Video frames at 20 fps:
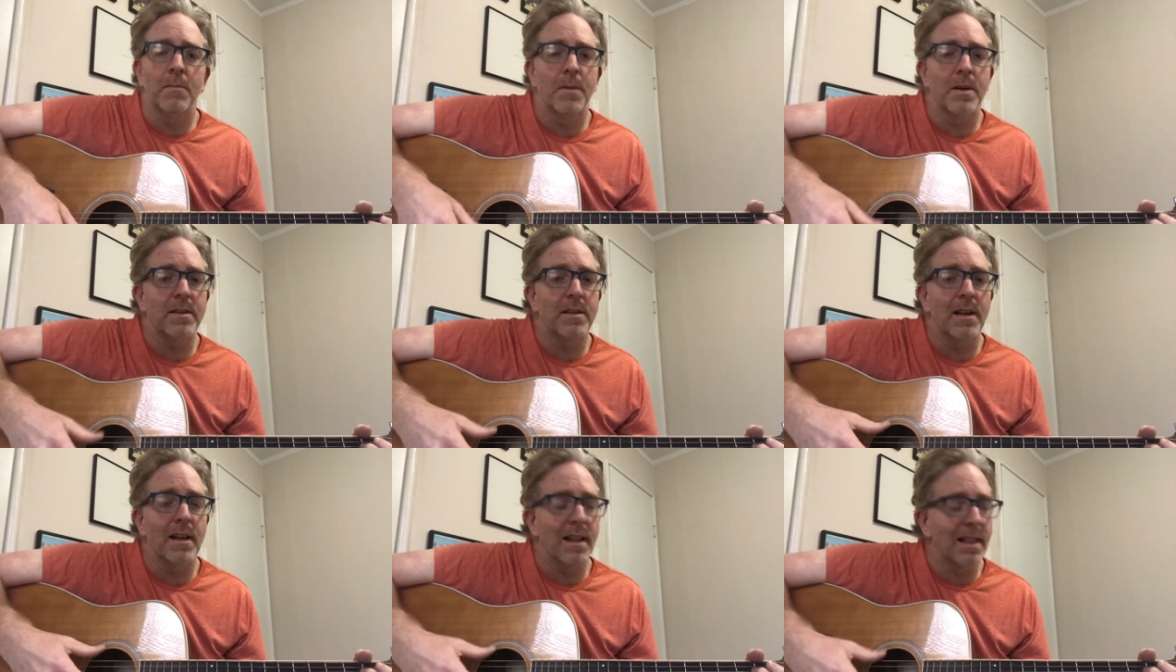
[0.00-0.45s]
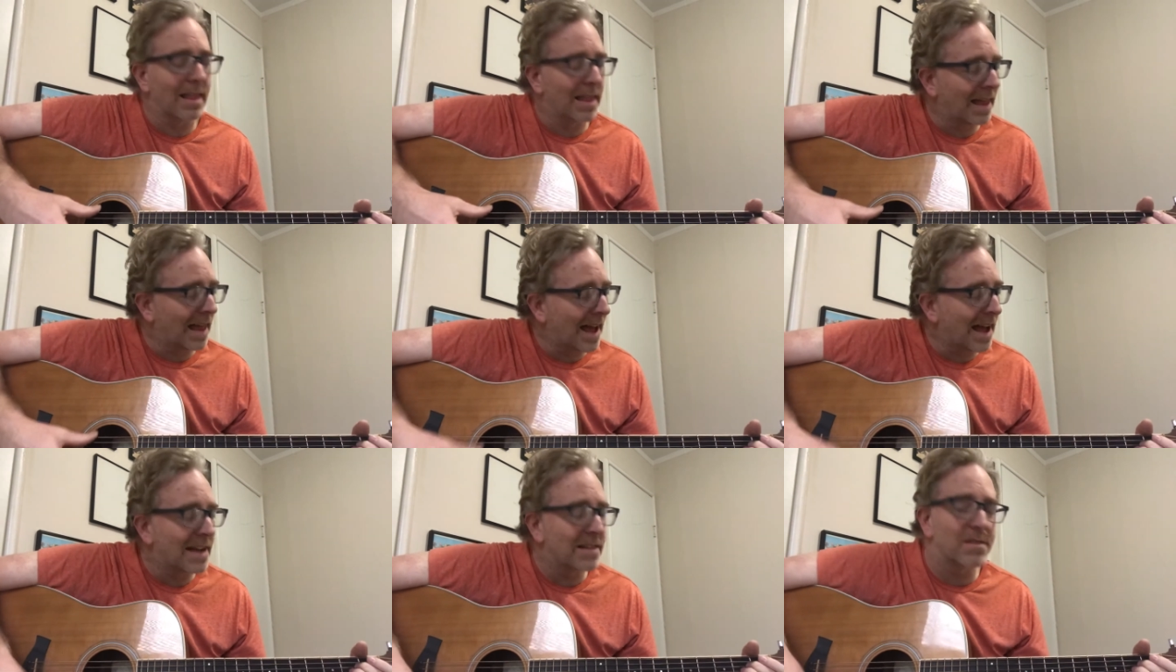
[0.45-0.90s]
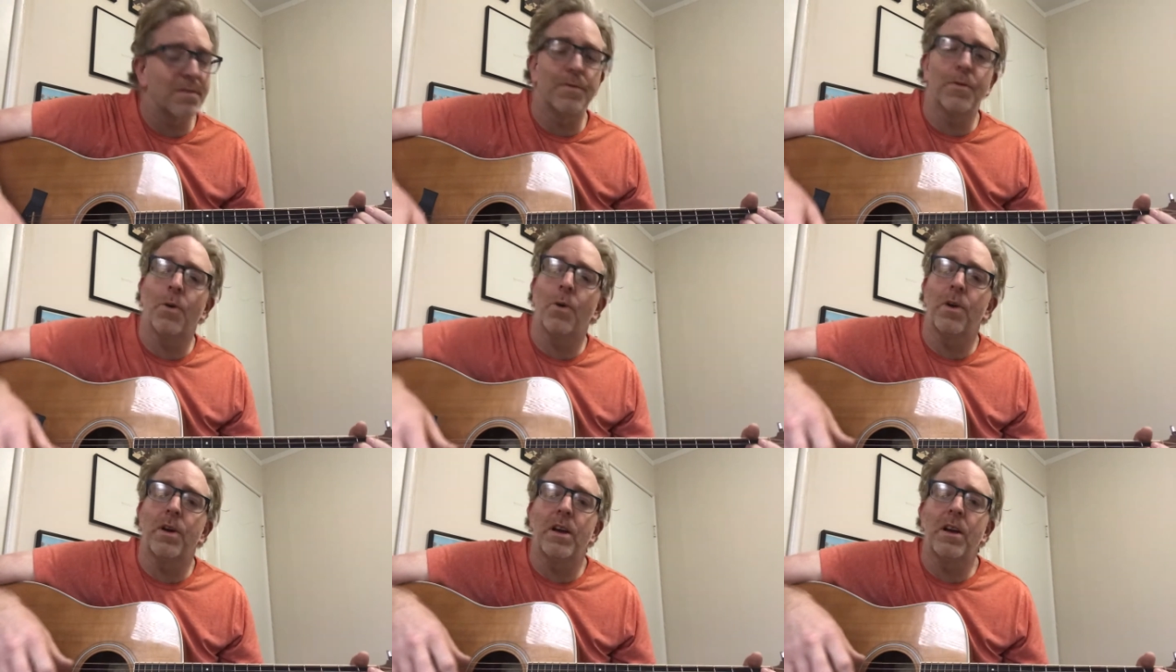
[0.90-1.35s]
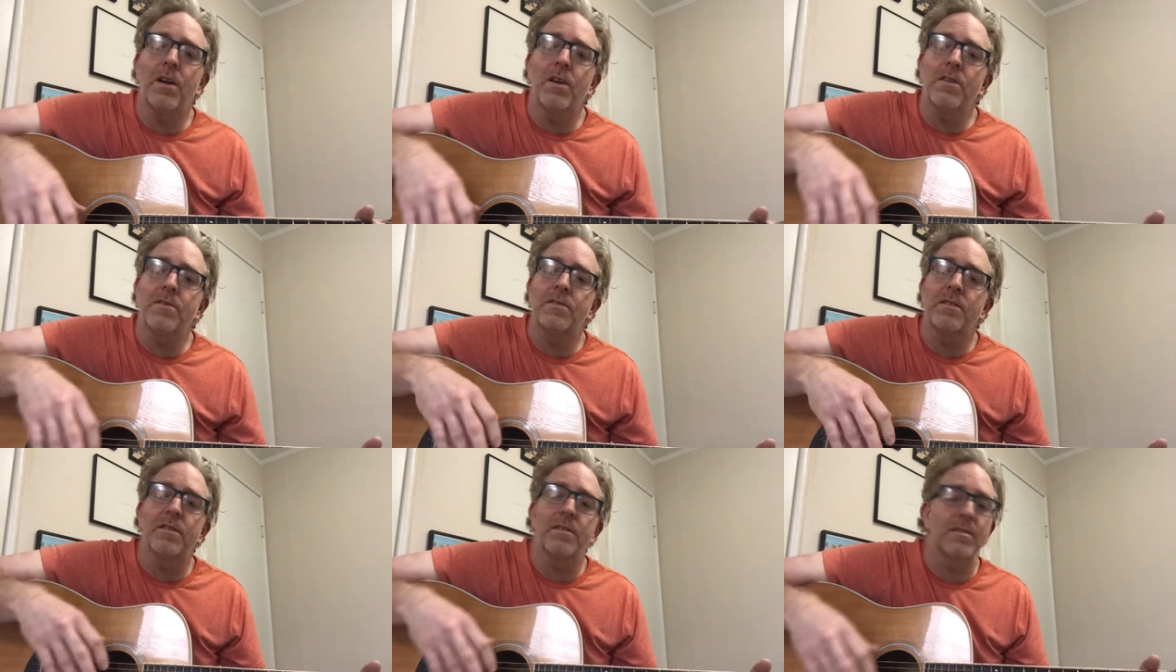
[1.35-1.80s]
but the last four
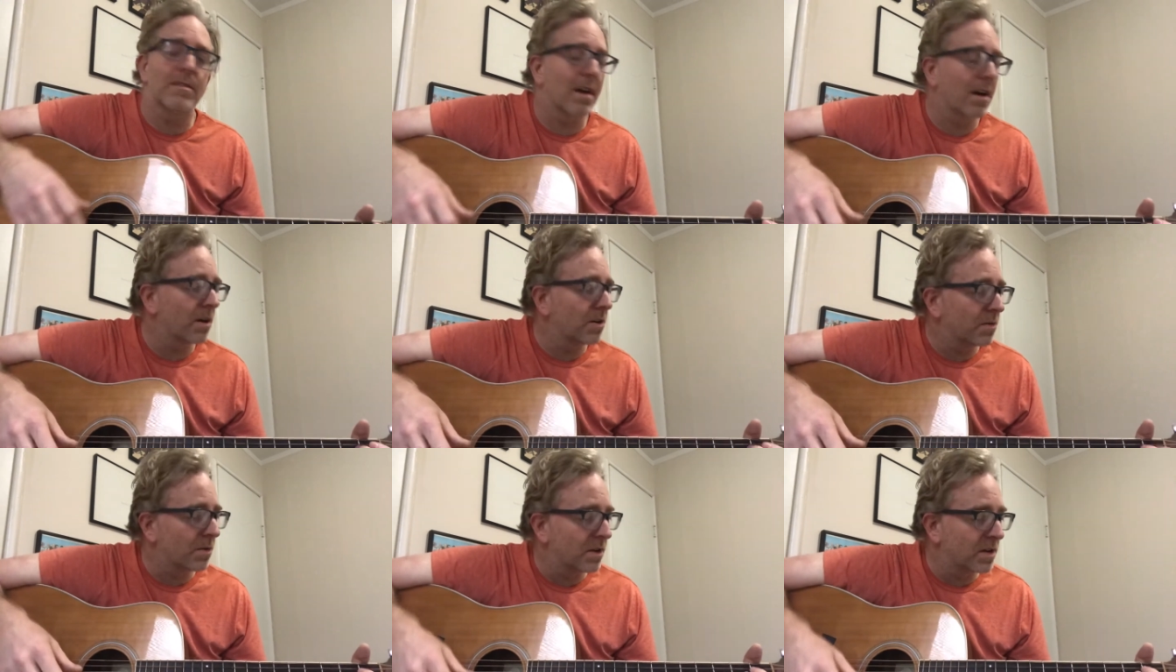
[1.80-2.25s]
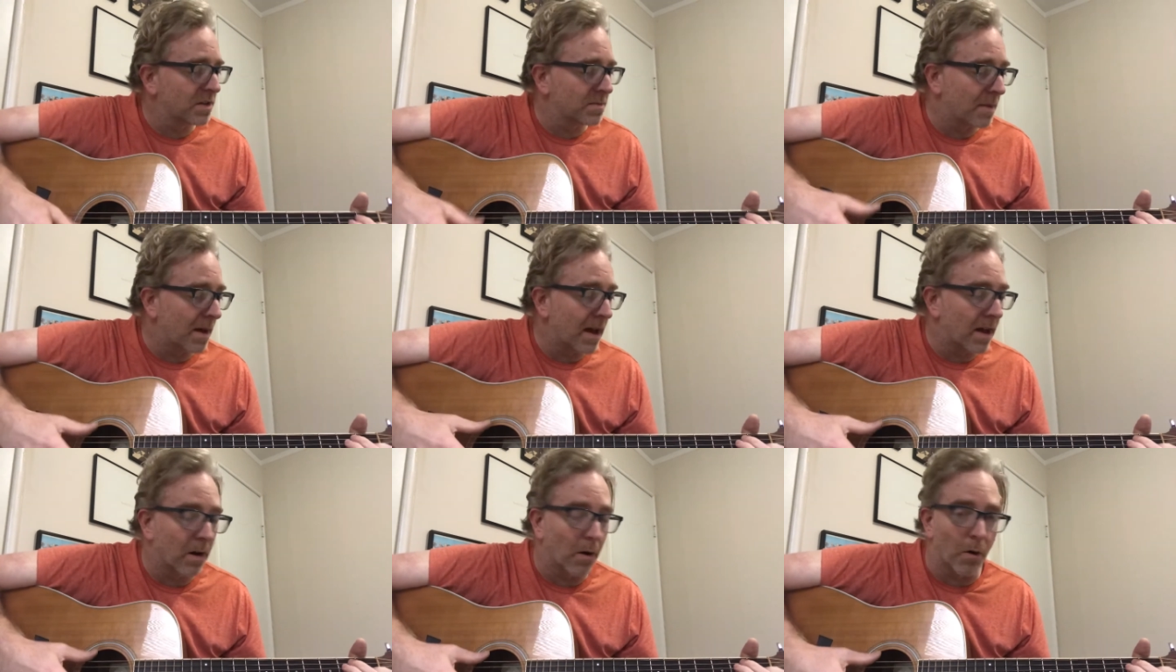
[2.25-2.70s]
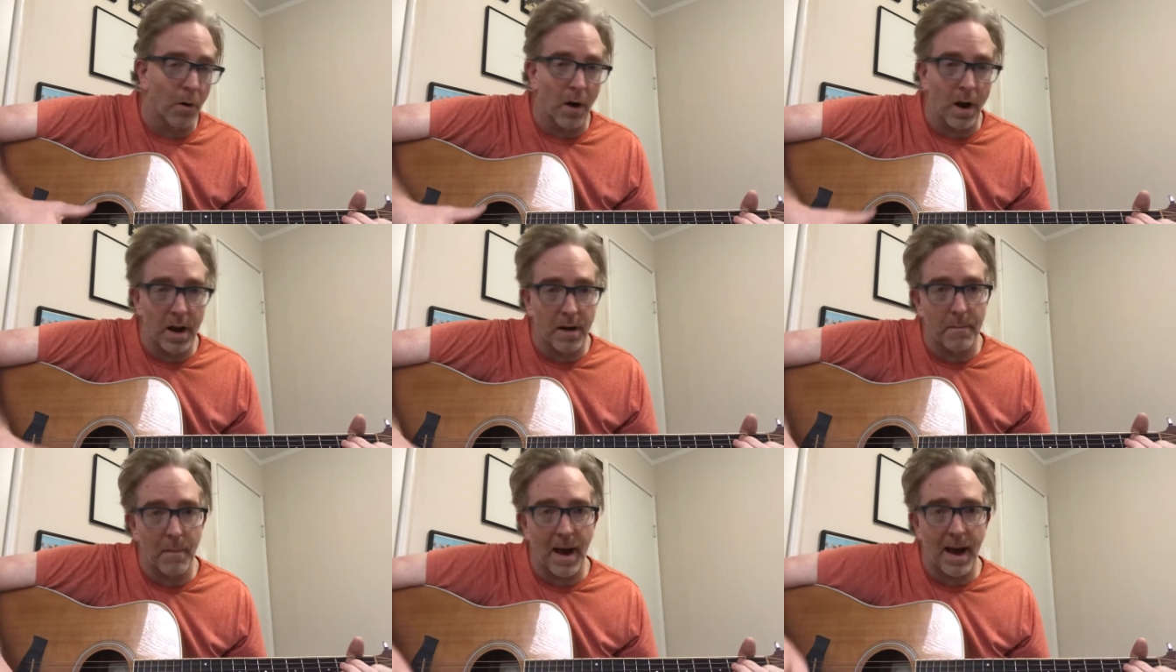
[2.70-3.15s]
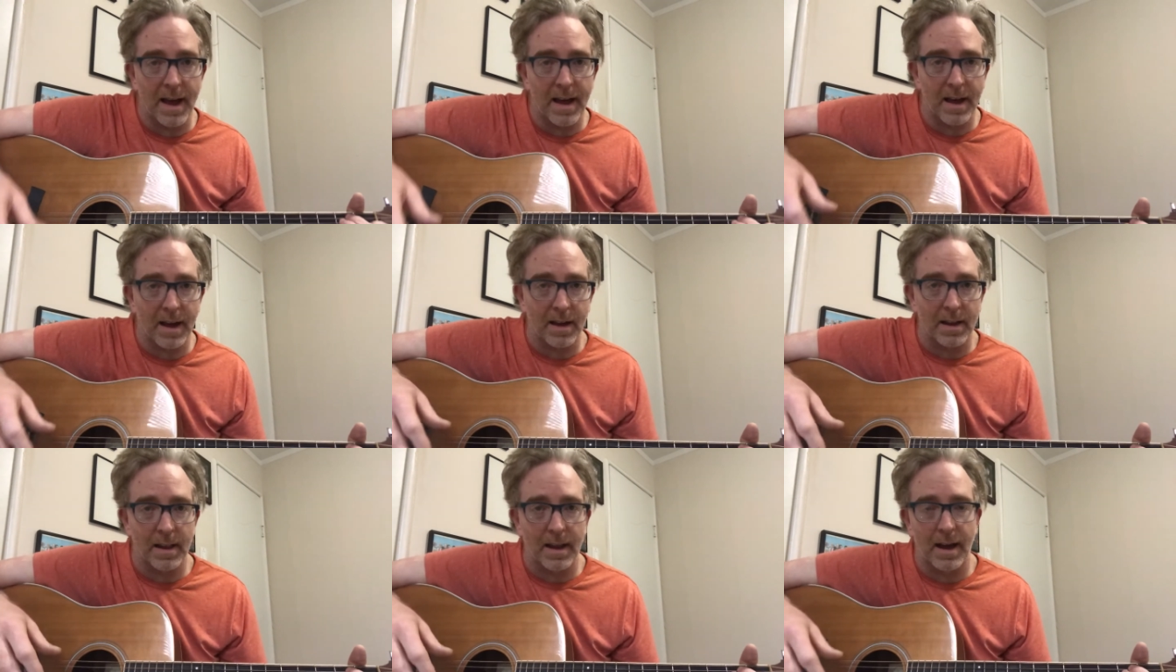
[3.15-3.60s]
years this country's been run by a
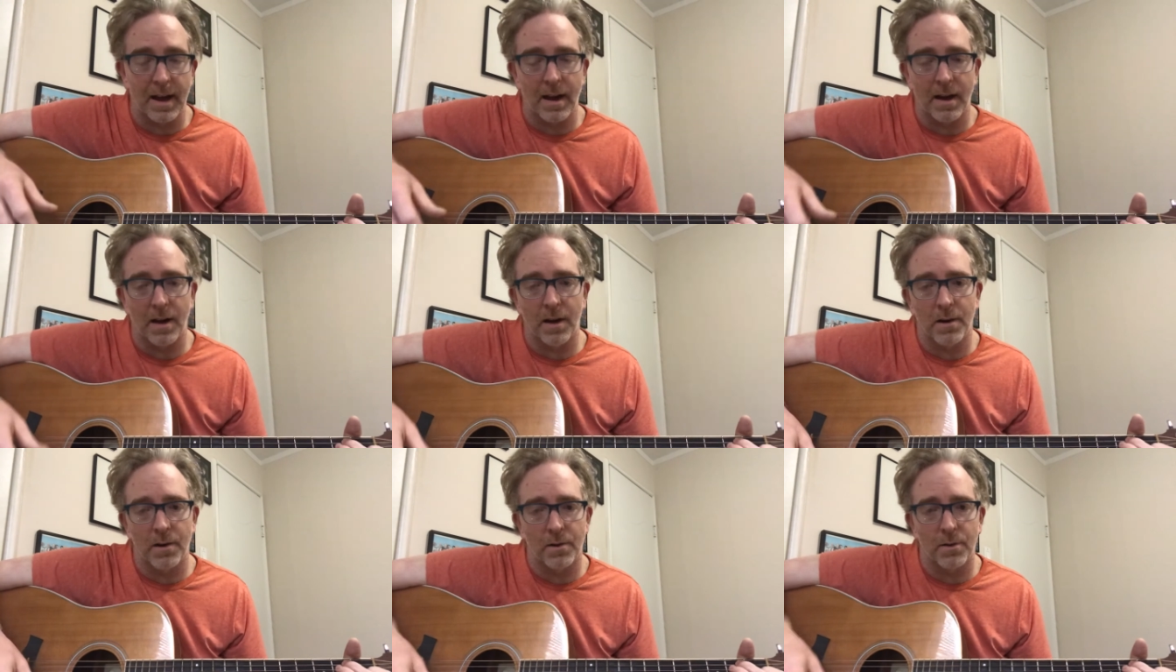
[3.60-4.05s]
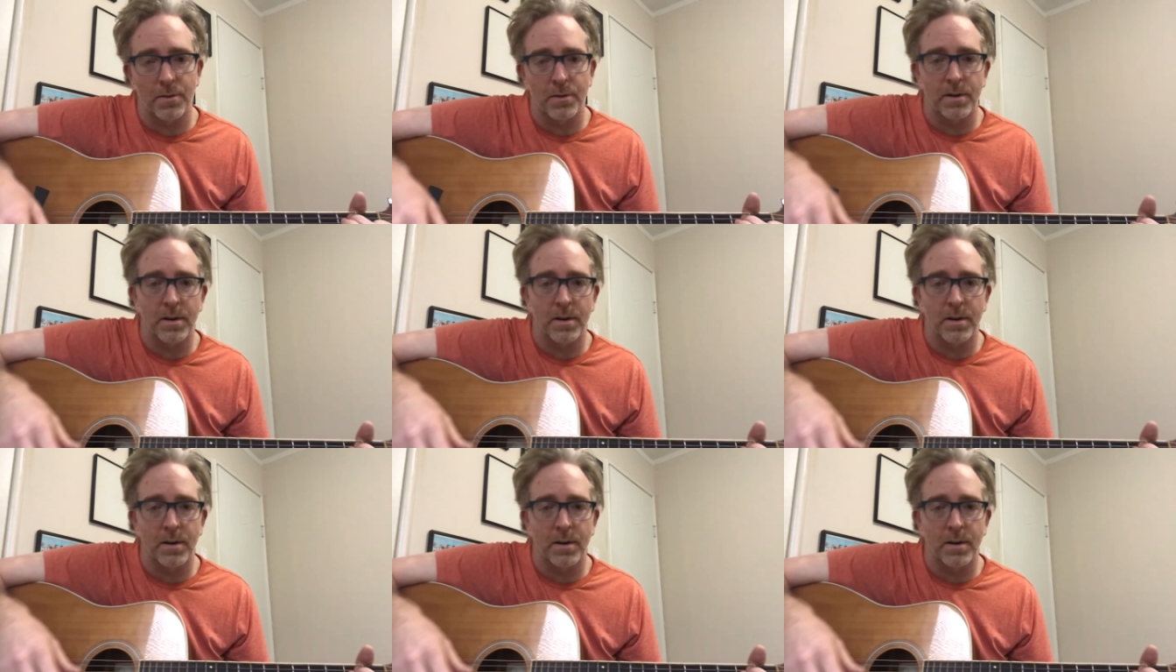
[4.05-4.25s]
clown.